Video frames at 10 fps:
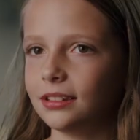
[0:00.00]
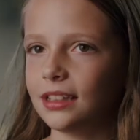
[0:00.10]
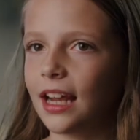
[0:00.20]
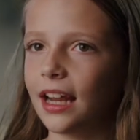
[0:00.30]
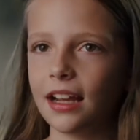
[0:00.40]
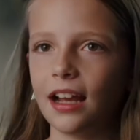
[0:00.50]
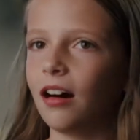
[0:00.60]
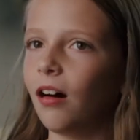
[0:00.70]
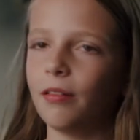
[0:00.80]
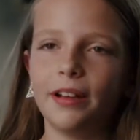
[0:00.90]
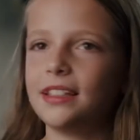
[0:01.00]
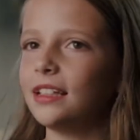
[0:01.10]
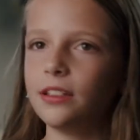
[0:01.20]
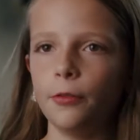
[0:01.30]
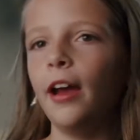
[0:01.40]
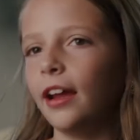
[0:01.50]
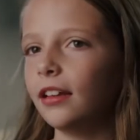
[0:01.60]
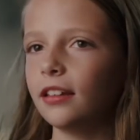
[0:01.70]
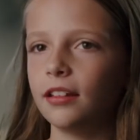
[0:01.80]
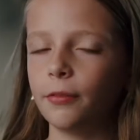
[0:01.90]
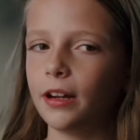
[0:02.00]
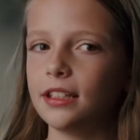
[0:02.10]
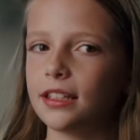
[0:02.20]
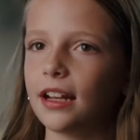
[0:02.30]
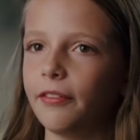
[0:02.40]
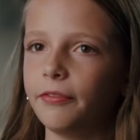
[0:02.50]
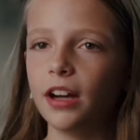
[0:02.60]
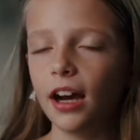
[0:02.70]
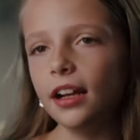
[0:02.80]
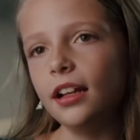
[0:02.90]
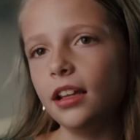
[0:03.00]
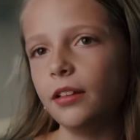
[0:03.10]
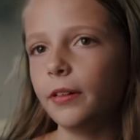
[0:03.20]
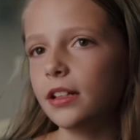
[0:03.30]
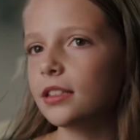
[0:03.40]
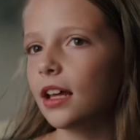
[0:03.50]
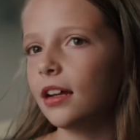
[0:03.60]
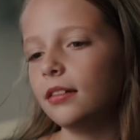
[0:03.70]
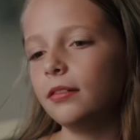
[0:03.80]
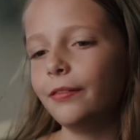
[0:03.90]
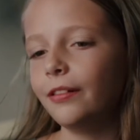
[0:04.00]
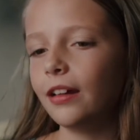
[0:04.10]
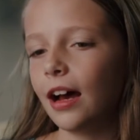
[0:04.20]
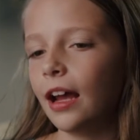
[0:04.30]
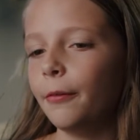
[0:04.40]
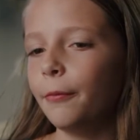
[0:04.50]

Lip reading: take all my sins away, the ones that I've done and the ones that I